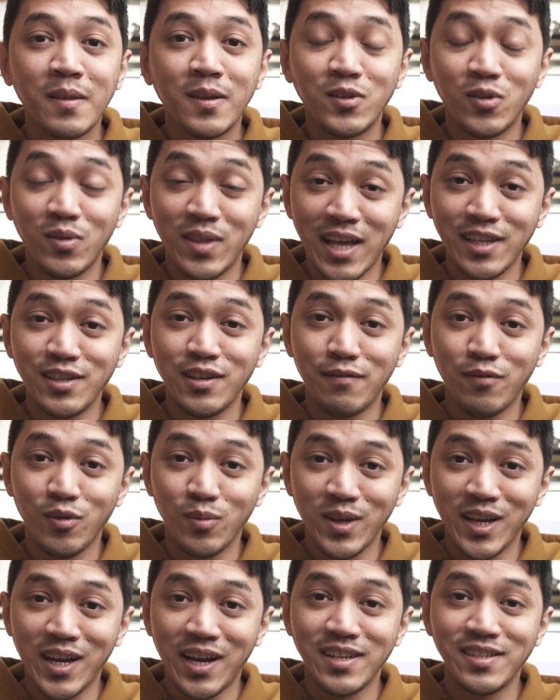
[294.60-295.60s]
So that's it for
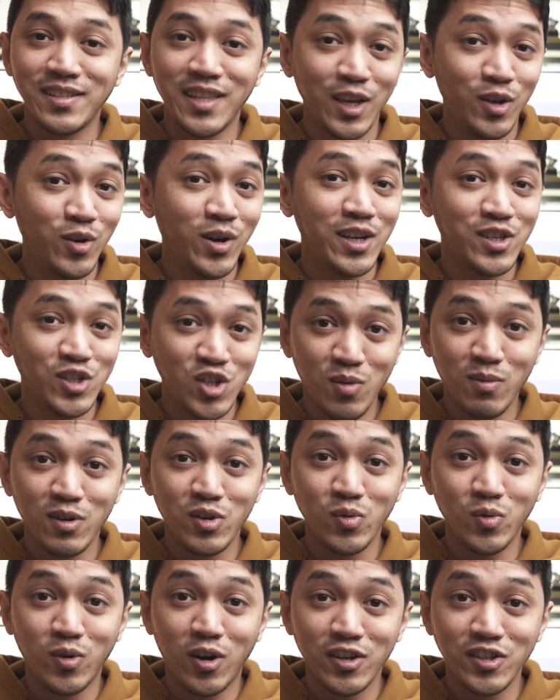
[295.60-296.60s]
me, guys. Thank you guys so
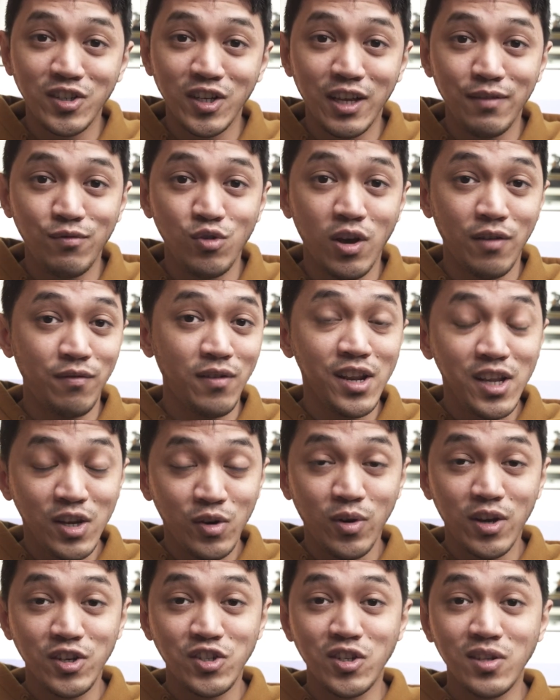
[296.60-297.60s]
much for watching. If you have any
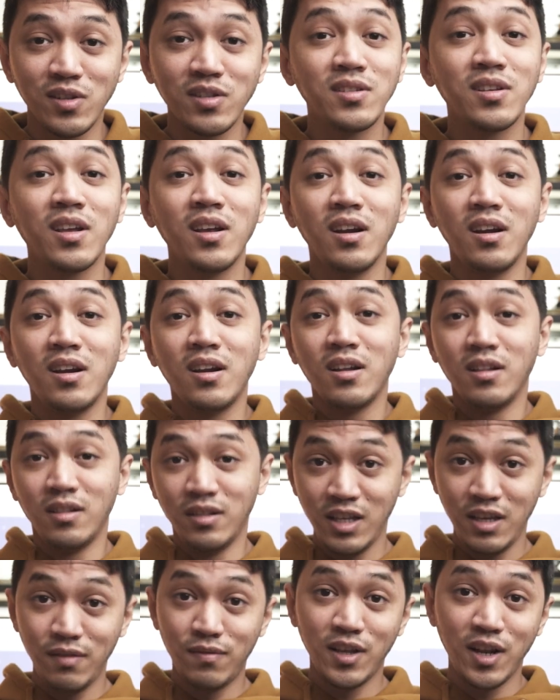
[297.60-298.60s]
questions,
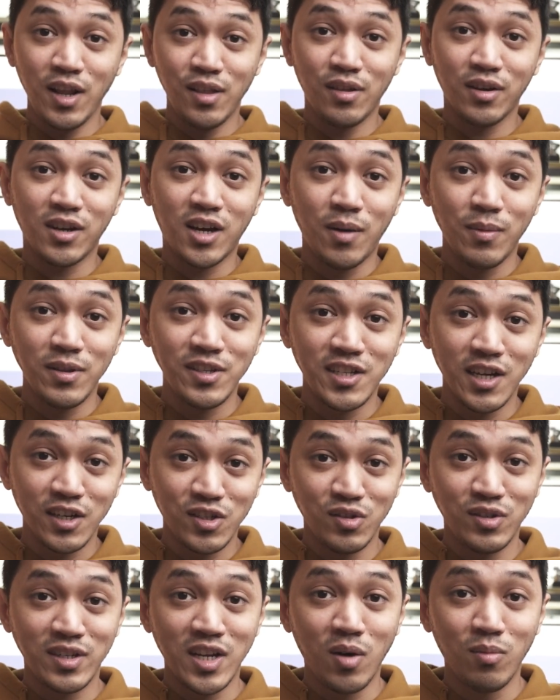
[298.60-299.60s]
leave it in the comment
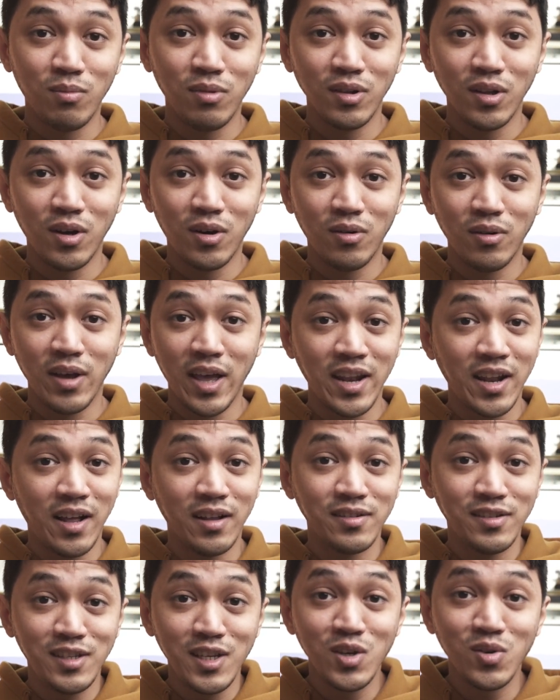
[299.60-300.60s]
section down below, and
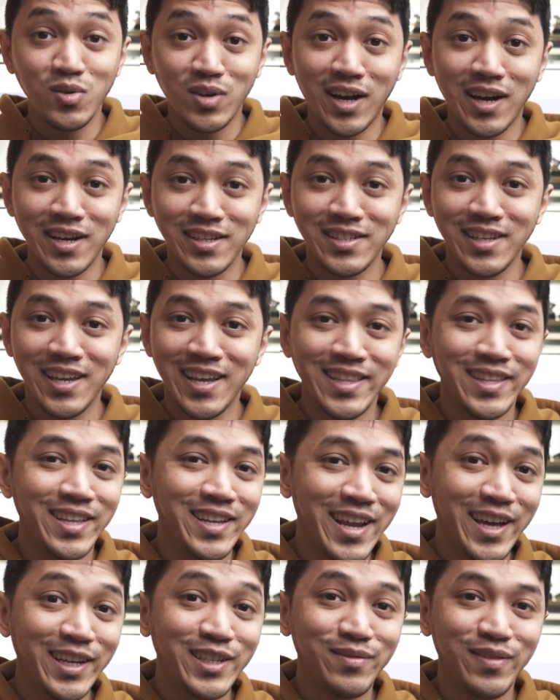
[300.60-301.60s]
I'll see you guys in the
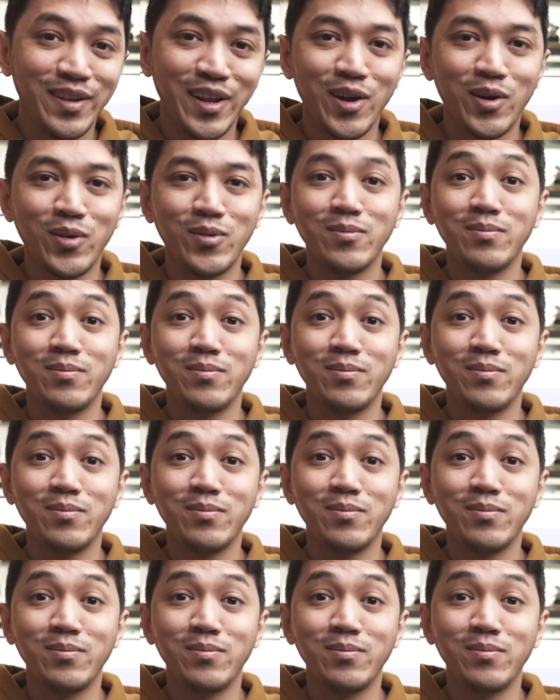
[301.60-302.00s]
next video.